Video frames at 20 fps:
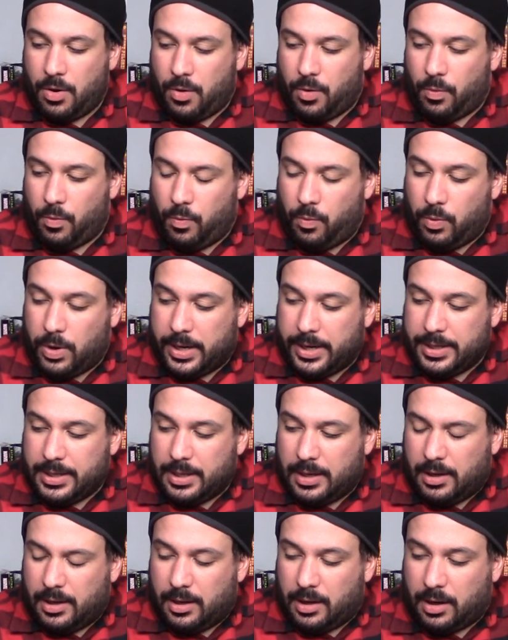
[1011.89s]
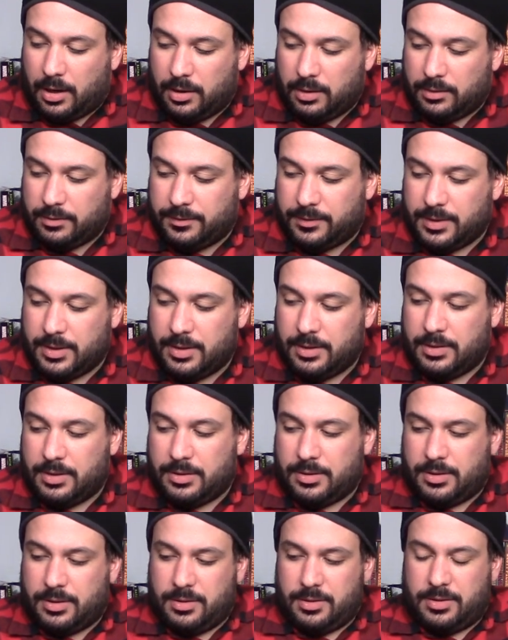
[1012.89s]
one of the
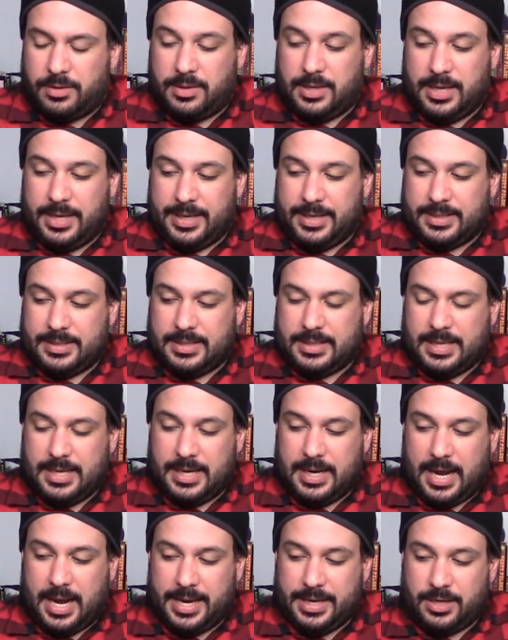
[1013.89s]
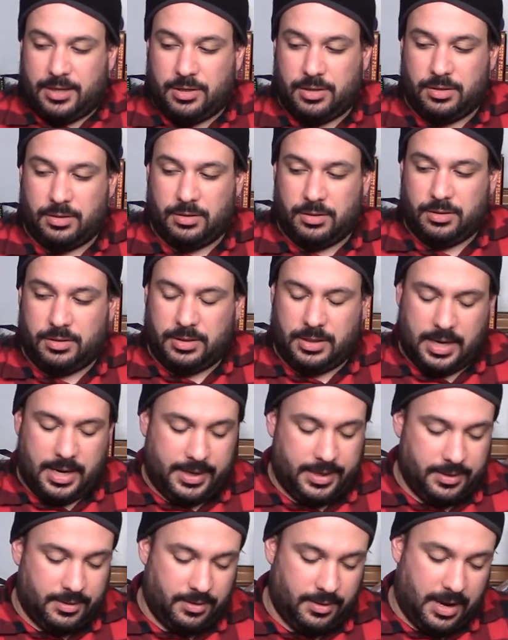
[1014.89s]
things that I
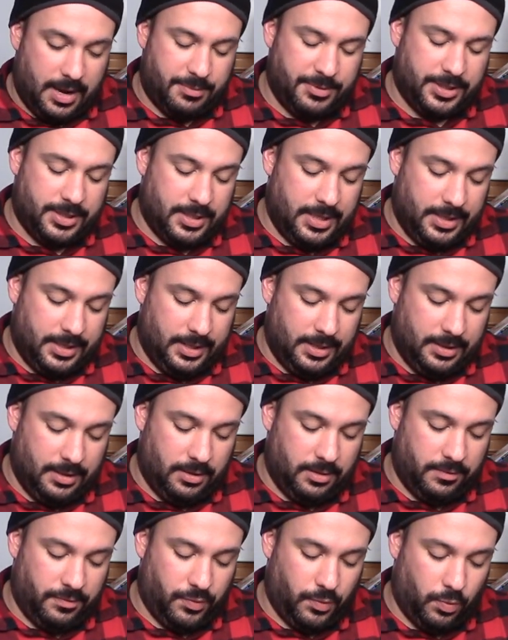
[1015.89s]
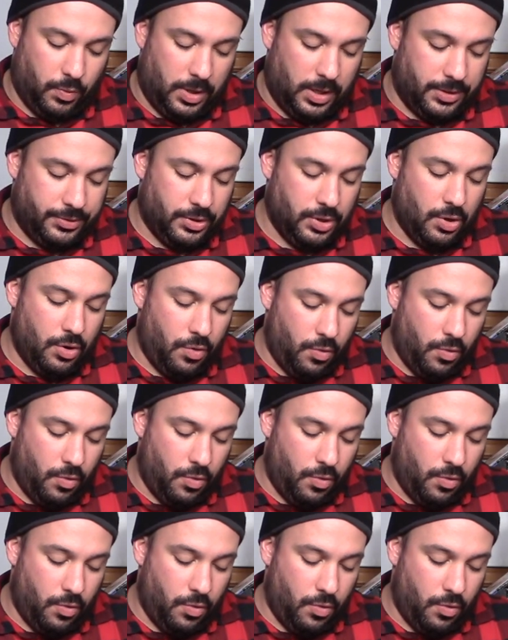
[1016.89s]
was thinking of was,